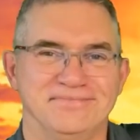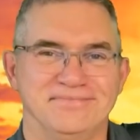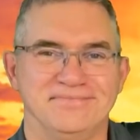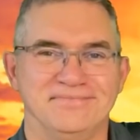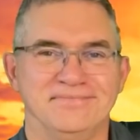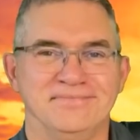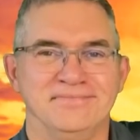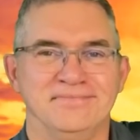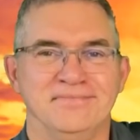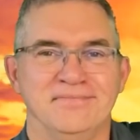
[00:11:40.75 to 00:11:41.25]

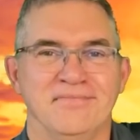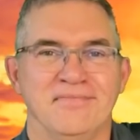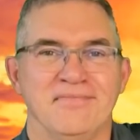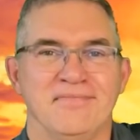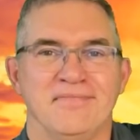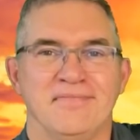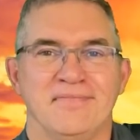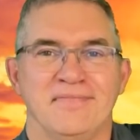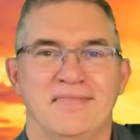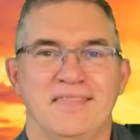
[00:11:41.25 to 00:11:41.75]

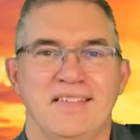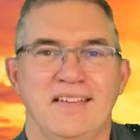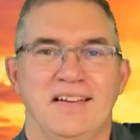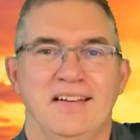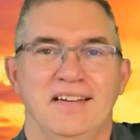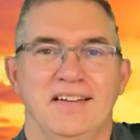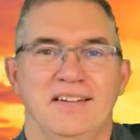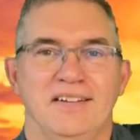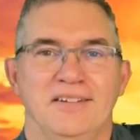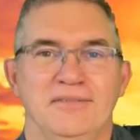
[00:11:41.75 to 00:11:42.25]

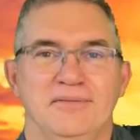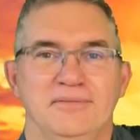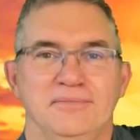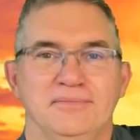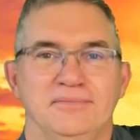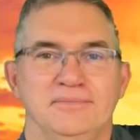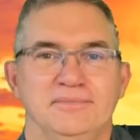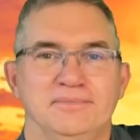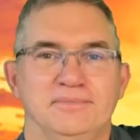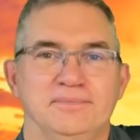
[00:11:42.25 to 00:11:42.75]

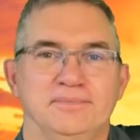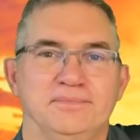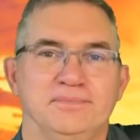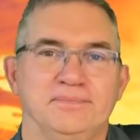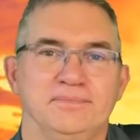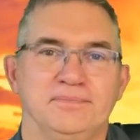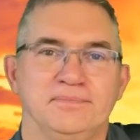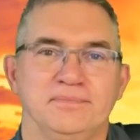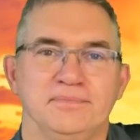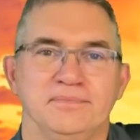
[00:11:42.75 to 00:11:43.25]

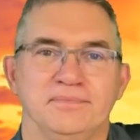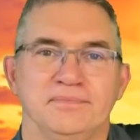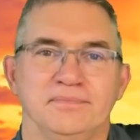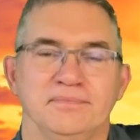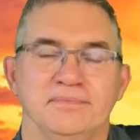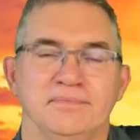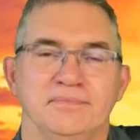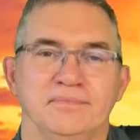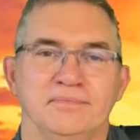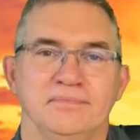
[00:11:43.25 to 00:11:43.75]

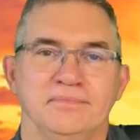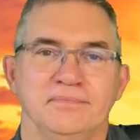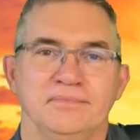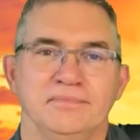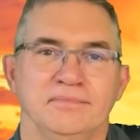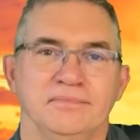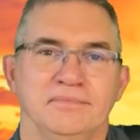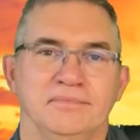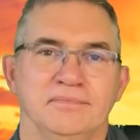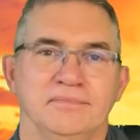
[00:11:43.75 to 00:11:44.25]

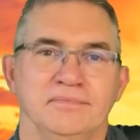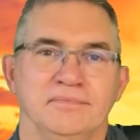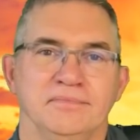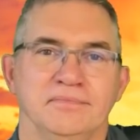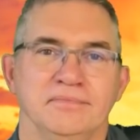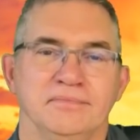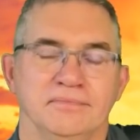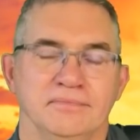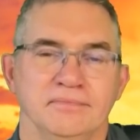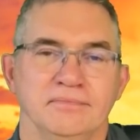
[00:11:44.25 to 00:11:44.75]

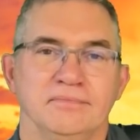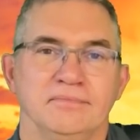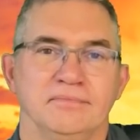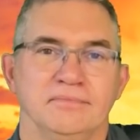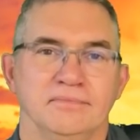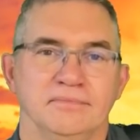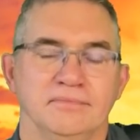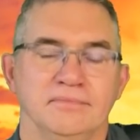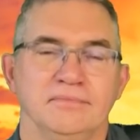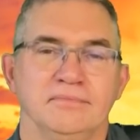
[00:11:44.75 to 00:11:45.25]

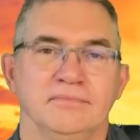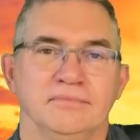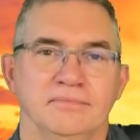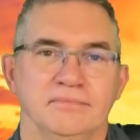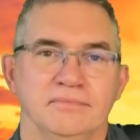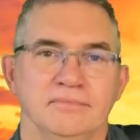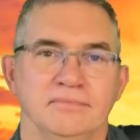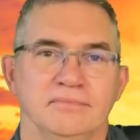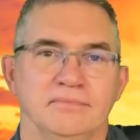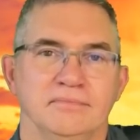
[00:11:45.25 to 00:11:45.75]

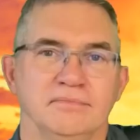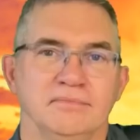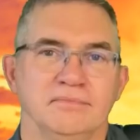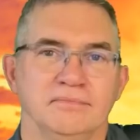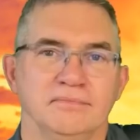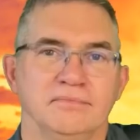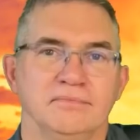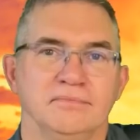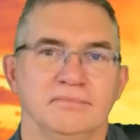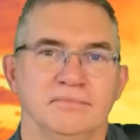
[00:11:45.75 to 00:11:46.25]

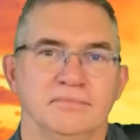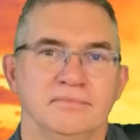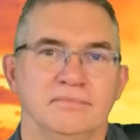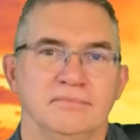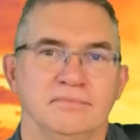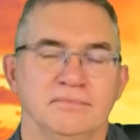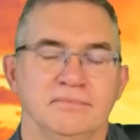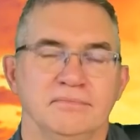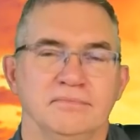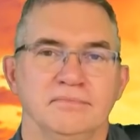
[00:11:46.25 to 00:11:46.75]

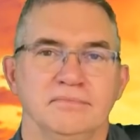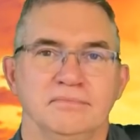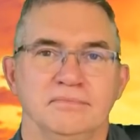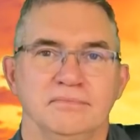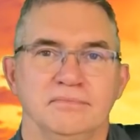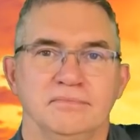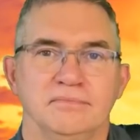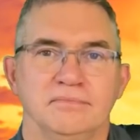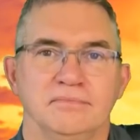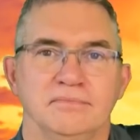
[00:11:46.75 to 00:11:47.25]

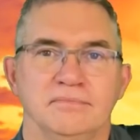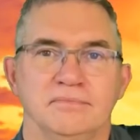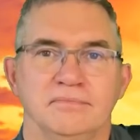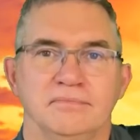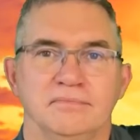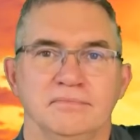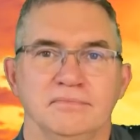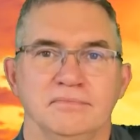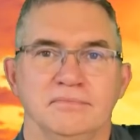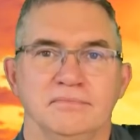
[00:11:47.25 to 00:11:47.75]

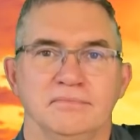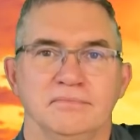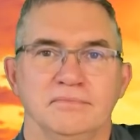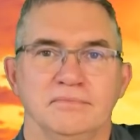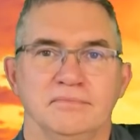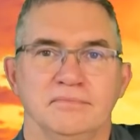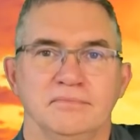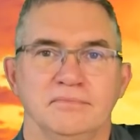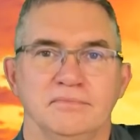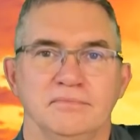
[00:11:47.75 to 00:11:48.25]

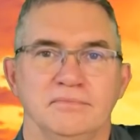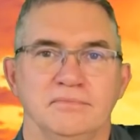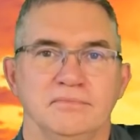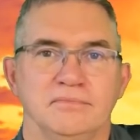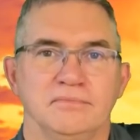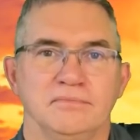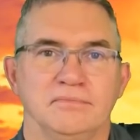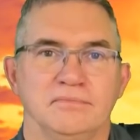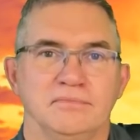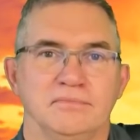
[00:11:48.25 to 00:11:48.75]
This person isn't speaking.